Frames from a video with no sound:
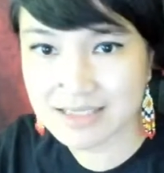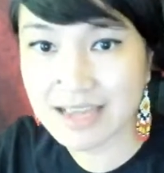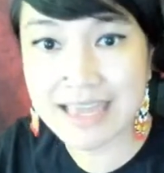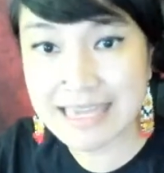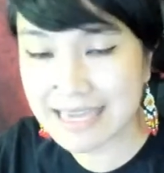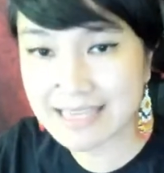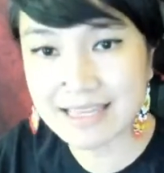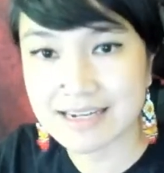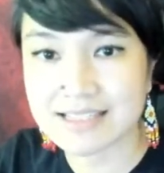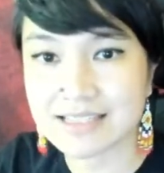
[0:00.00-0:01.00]
I hate
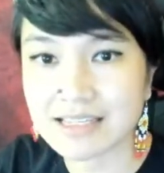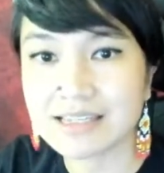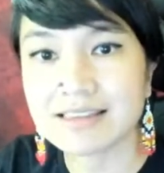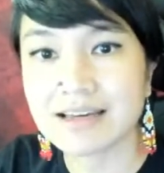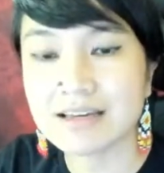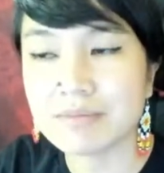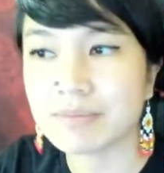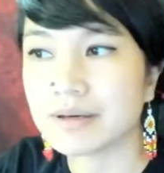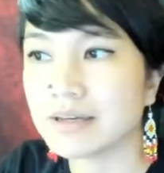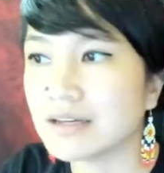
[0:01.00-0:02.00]
that it's like that,
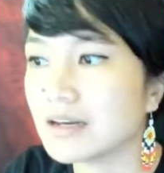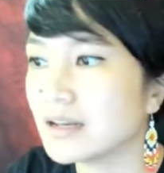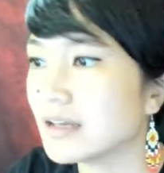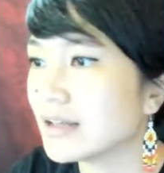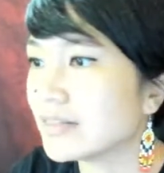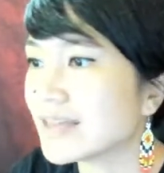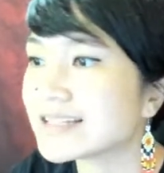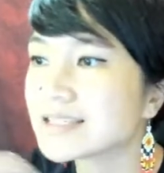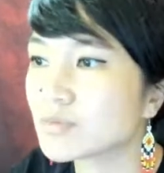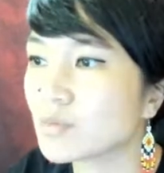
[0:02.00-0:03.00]
but
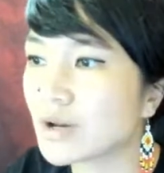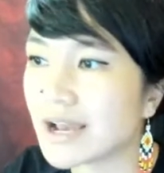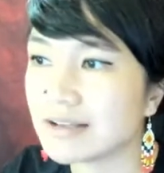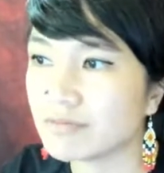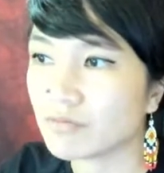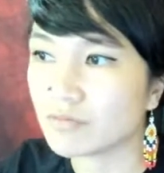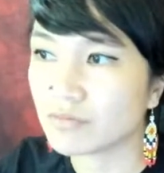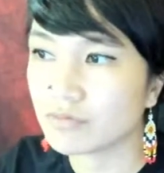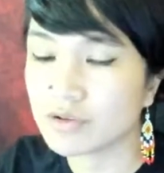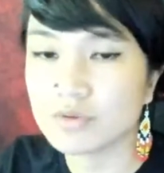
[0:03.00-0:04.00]
that's what I
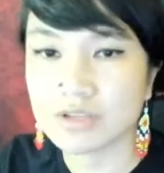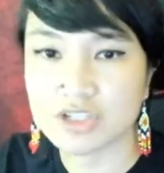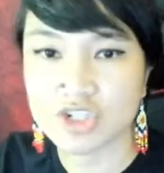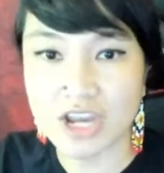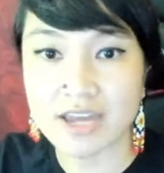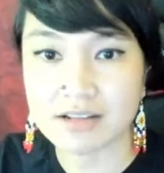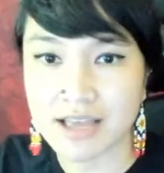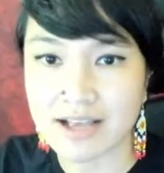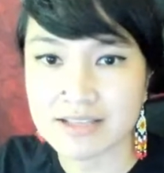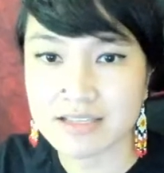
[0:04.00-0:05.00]
view this channel
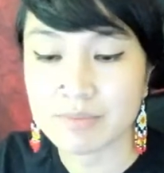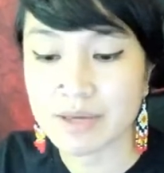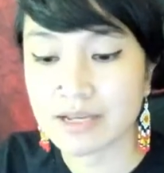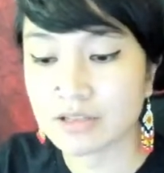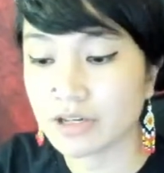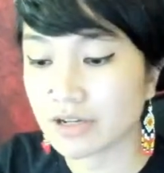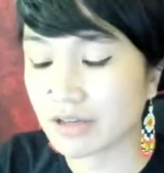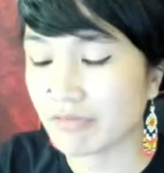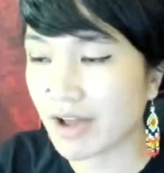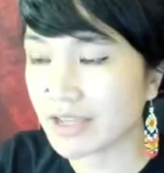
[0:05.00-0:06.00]
as. I'm like, look,
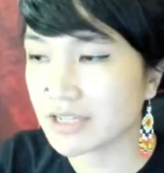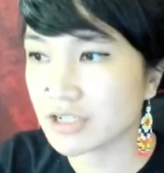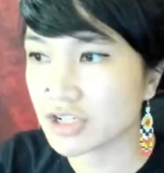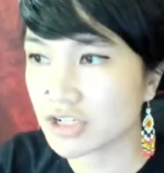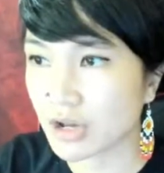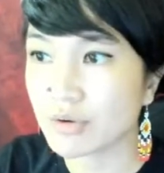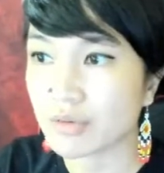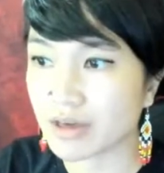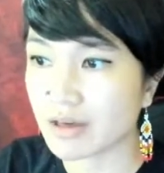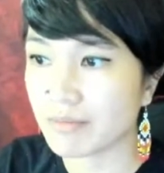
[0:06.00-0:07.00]
if I can show
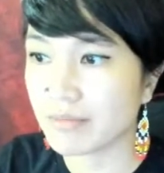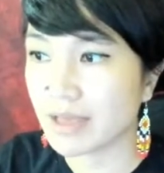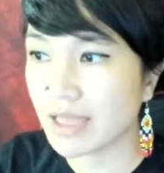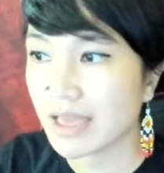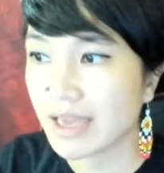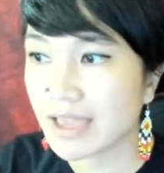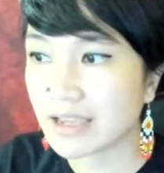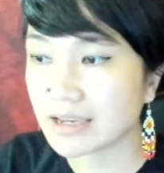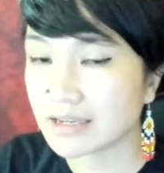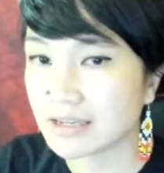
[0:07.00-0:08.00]
them,
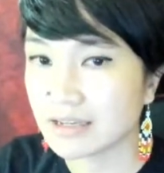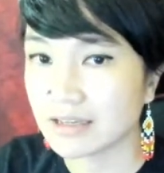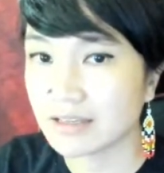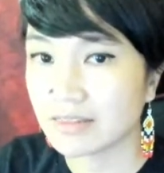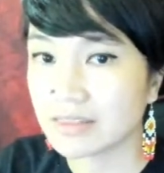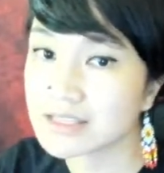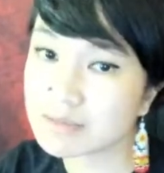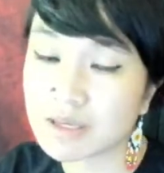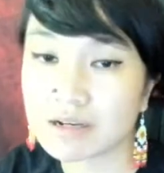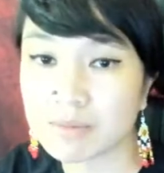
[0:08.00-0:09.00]
hey, this
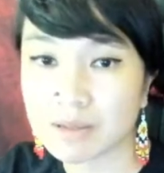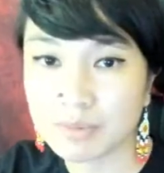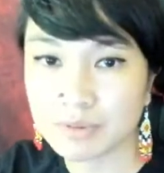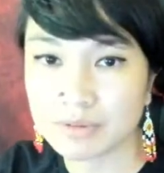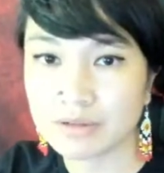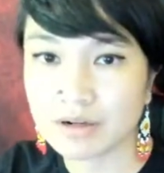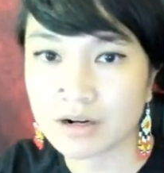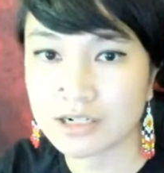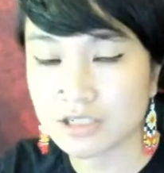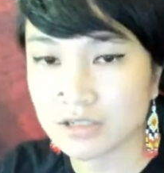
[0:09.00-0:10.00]
many people
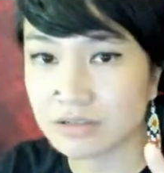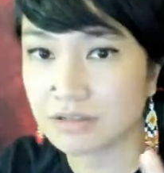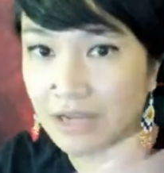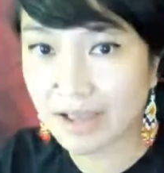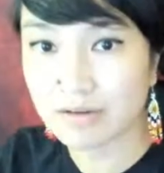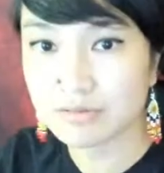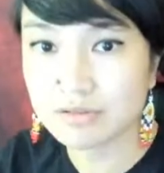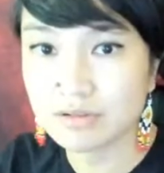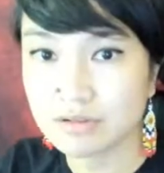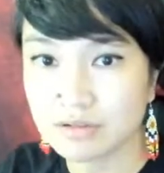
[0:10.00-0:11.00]
are
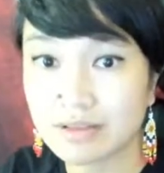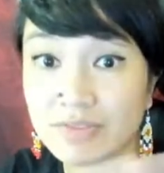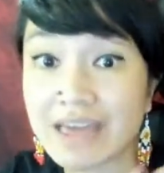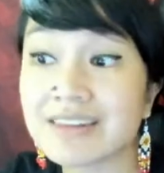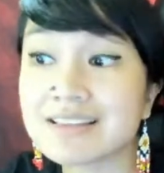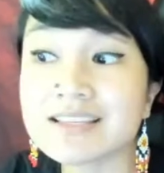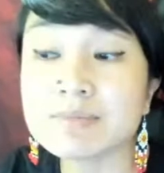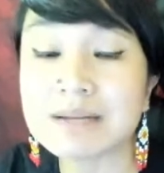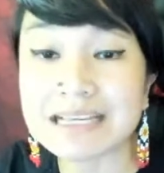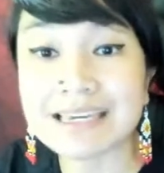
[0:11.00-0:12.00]
down, like, and this
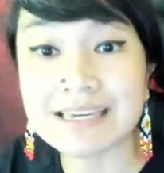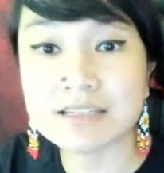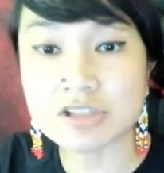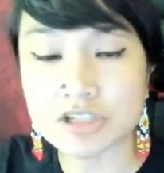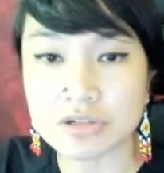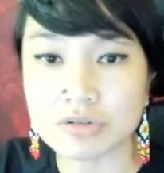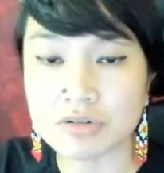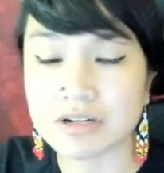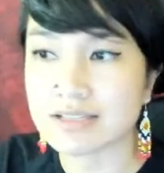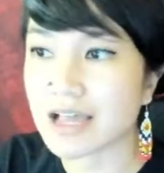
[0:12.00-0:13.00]
many kids too,
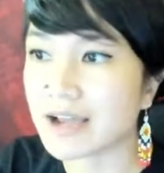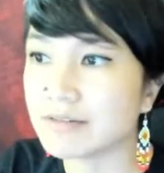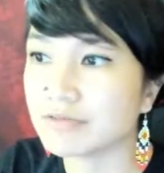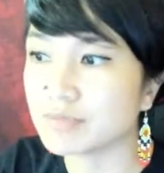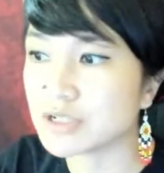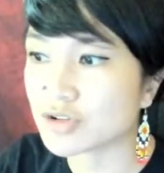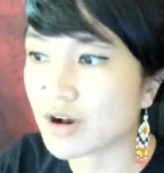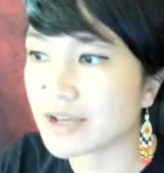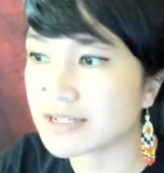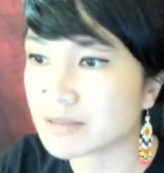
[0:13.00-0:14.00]
because I've been
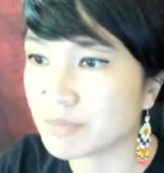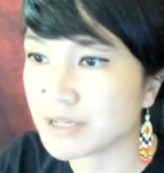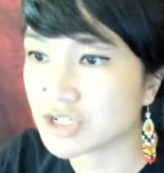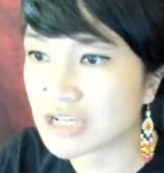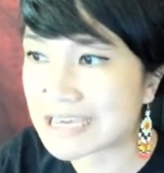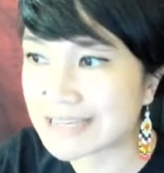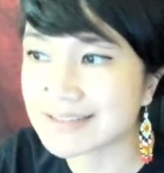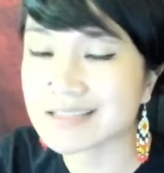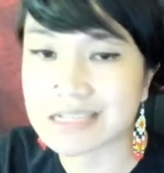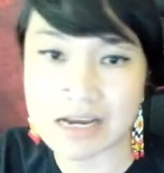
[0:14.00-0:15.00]
trying to pitch
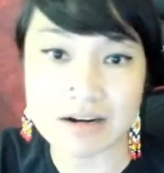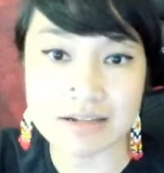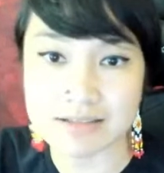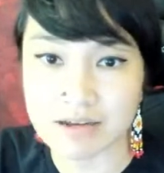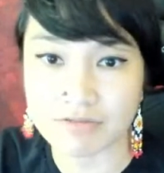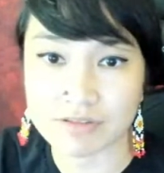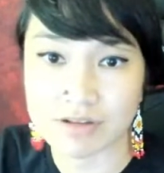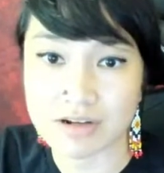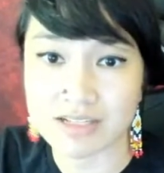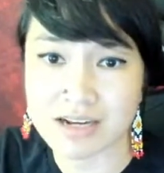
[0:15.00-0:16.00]
kids scary stuff for the
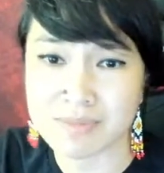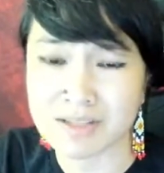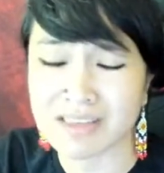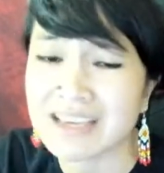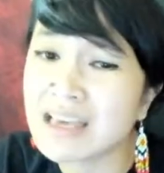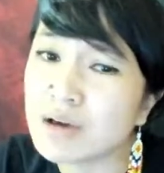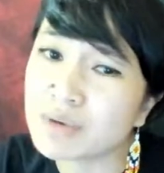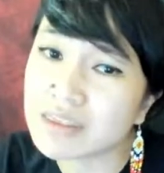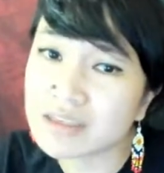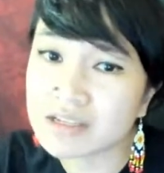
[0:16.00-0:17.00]
longest time. They're like,
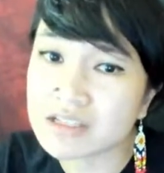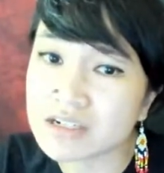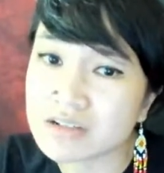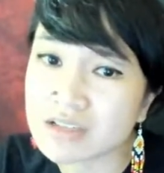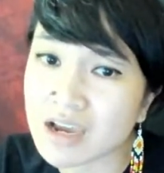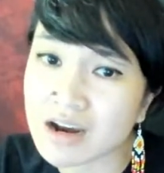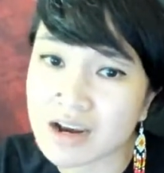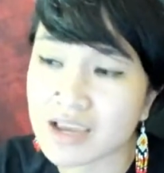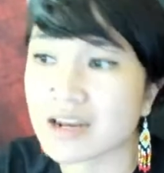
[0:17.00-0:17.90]
we think it's too scary.